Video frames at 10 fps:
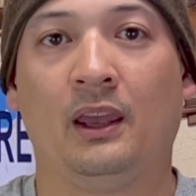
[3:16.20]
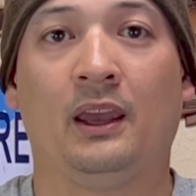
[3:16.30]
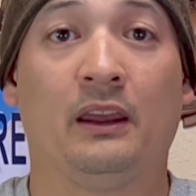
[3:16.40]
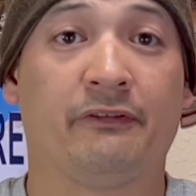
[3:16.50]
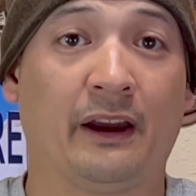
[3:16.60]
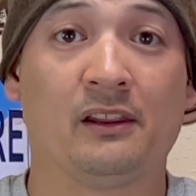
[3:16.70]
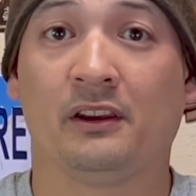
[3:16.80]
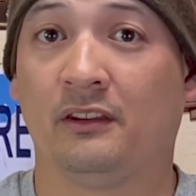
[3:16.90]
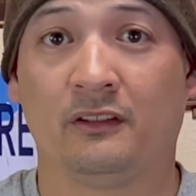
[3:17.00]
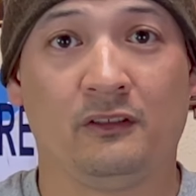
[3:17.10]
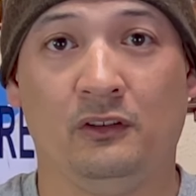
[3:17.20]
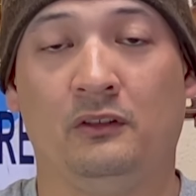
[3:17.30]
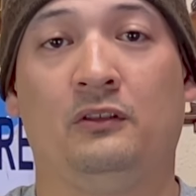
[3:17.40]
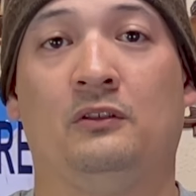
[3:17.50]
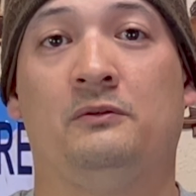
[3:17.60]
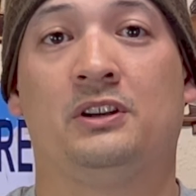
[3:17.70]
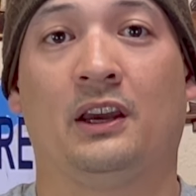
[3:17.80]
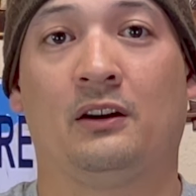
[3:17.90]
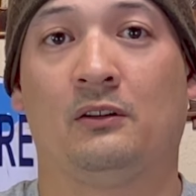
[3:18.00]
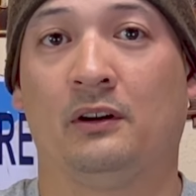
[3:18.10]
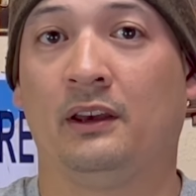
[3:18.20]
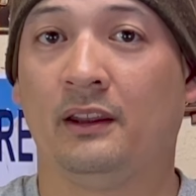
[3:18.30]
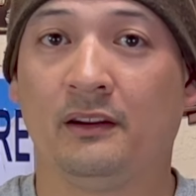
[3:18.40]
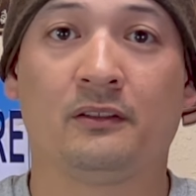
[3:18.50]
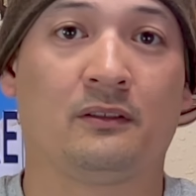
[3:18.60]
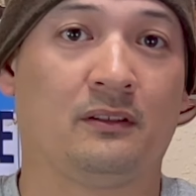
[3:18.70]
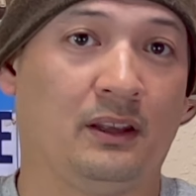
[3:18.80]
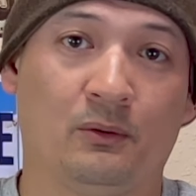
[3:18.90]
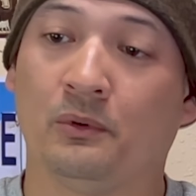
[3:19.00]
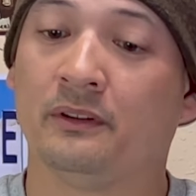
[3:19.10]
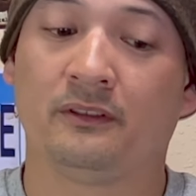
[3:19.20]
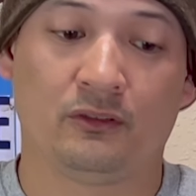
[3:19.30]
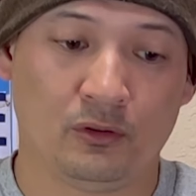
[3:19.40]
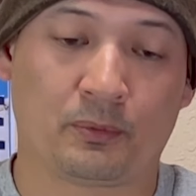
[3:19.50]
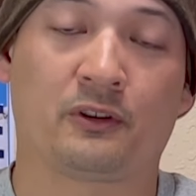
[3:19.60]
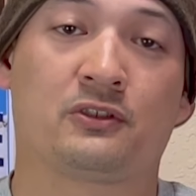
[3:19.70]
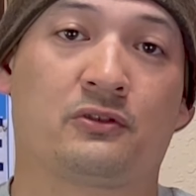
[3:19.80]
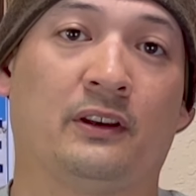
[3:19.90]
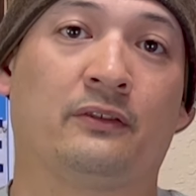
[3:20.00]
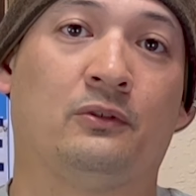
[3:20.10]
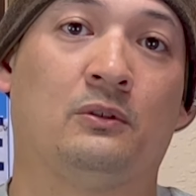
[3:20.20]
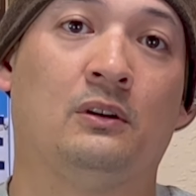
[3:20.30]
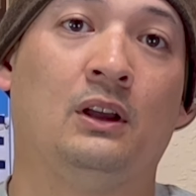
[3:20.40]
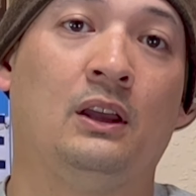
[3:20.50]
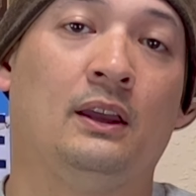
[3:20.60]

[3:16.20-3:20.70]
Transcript: and finally this YouTube channel. It is it was super stressful.